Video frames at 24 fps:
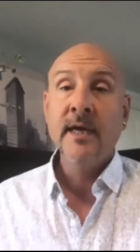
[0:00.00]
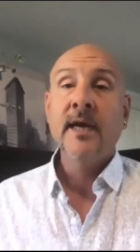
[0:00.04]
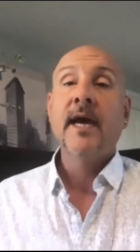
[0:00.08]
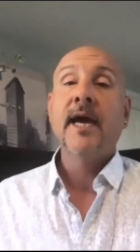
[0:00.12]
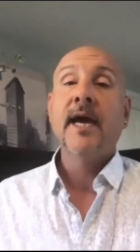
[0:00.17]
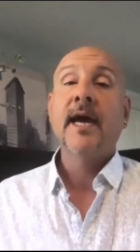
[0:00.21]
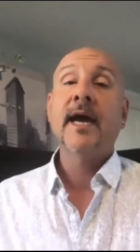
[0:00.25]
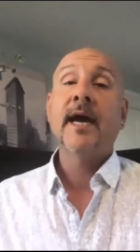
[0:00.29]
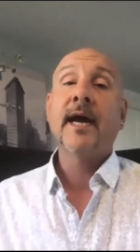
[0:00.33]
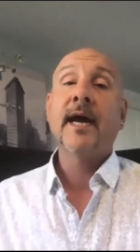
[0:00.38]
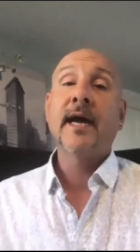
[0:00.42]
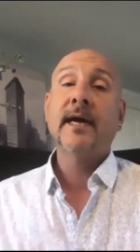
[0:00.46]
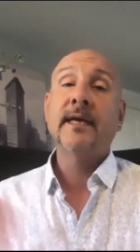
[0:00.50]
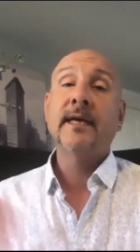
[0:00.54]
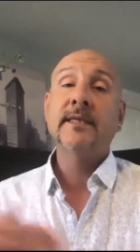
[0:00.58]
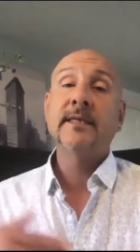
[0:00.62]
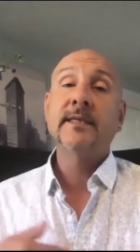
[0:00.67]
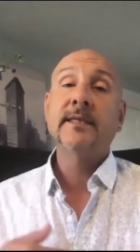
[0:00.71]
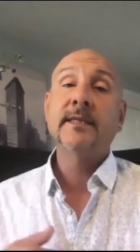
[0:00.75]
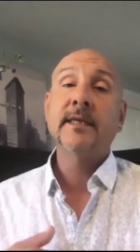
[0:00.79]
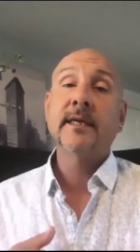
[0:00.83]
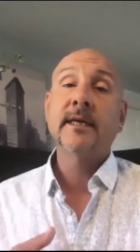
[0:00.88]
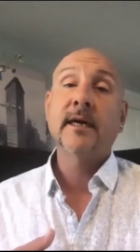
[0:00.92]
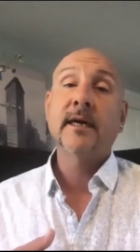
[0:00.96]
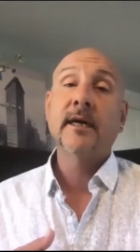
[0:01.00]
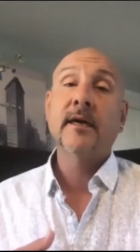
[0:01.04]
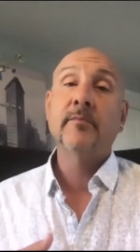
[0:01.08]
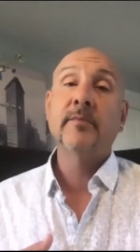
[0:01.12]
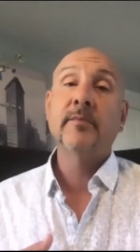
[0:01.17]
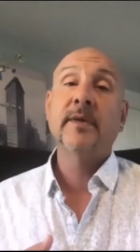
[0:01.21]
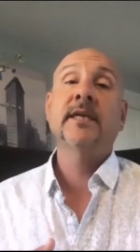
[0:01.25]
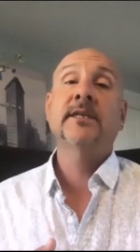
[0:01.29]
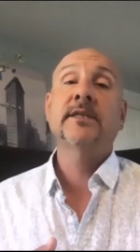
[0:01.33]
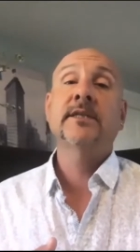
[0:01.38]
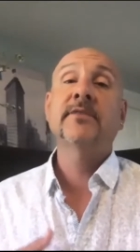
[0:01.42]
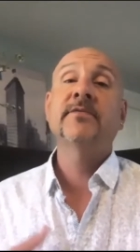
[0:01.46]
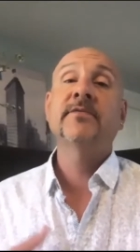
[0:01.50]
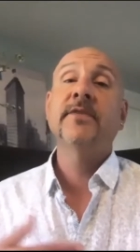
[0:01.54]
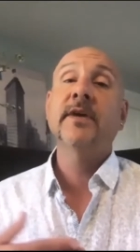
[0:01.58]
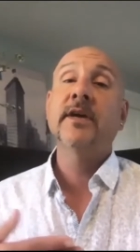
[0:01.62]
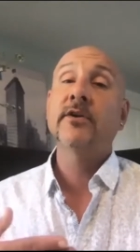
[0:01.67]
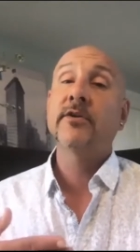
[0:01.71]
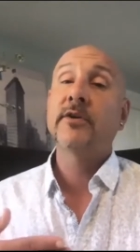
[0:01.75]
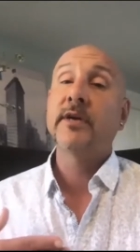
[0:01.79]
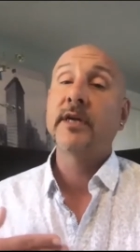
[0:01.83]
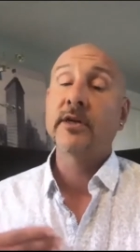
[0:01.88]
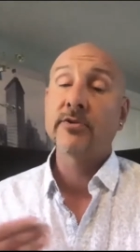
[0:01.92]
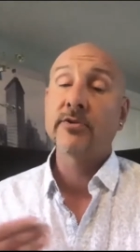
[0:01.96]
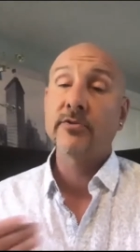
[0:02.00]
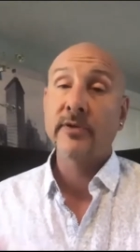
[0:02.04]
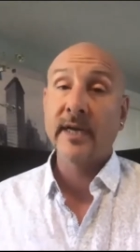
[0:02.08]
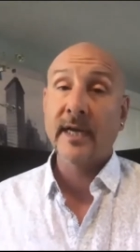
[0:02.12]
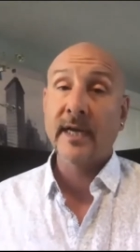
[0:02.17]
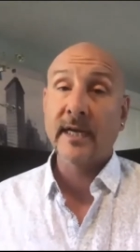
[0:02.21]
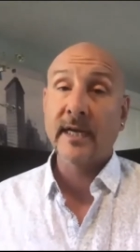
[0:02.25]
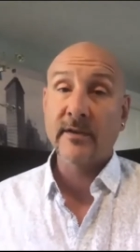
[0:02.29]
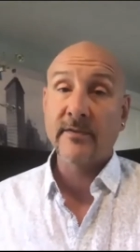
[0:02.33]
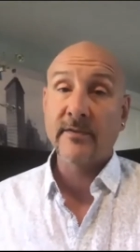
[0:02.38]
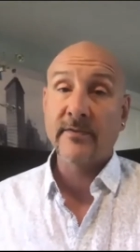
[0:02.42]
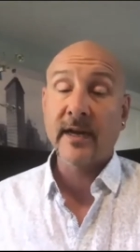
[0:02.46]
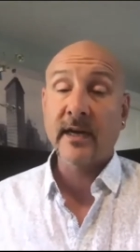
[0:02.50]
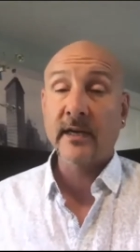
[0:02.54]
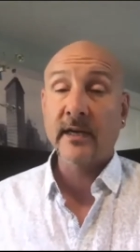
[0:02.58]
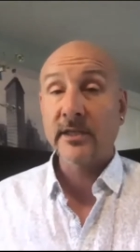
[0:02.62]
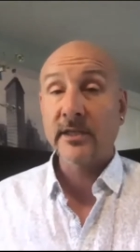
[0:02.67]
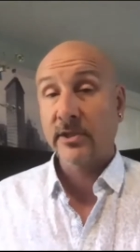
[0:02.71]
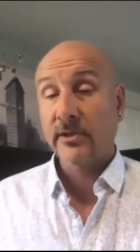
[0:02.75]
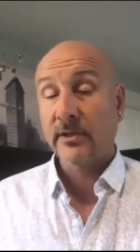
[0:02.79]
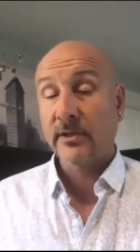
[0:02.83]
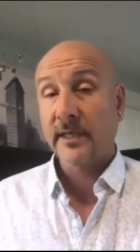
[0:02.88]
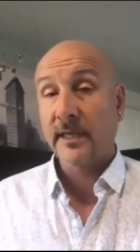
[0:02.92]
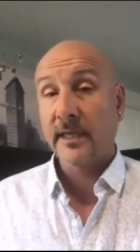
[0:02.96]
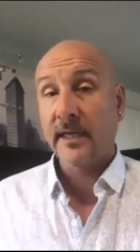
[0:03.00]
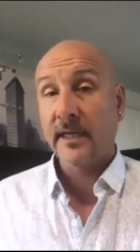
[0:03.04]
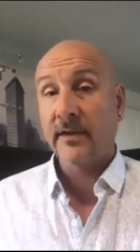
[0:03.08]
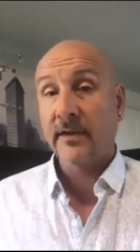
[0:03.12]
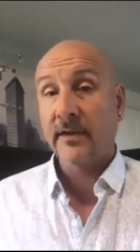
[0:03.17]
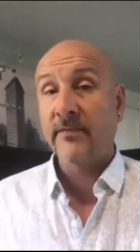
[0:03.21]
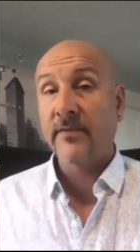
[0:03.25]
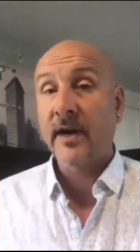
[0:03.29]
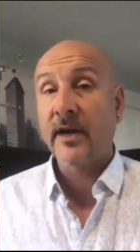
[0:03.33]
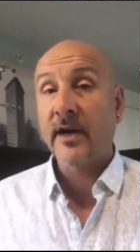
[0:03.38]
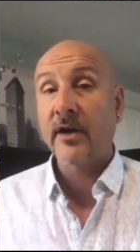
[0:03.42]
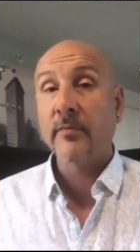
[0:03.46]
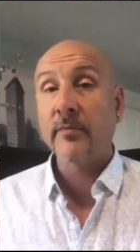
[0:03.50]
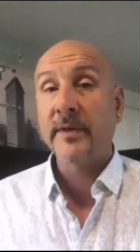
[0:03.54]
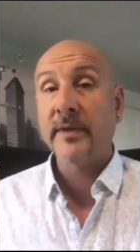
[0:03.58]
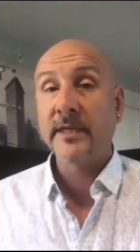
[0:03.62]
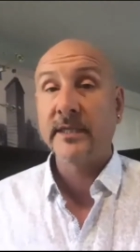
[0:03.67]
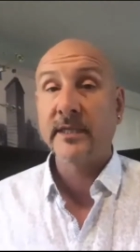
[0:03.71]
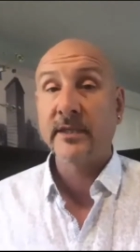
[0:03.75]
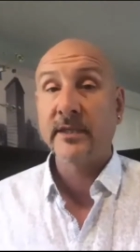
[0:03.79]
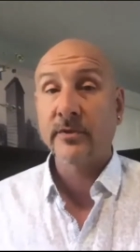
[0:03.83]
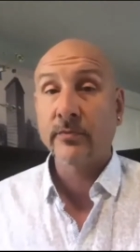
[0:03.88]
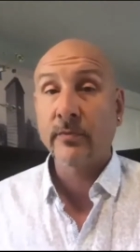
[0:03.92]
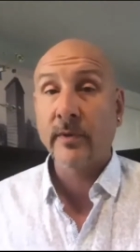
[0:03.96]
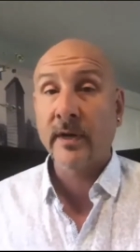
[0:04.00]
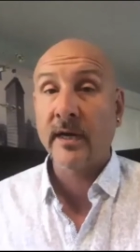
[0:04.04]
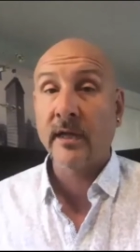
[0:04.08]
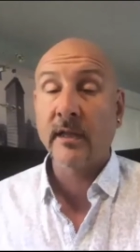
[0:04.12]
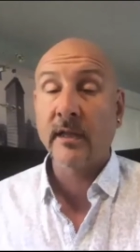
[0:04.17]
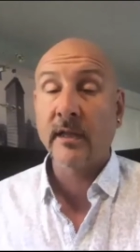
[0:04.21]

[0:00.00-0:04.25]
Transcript: And um, it's a very creative, actually, environment as well.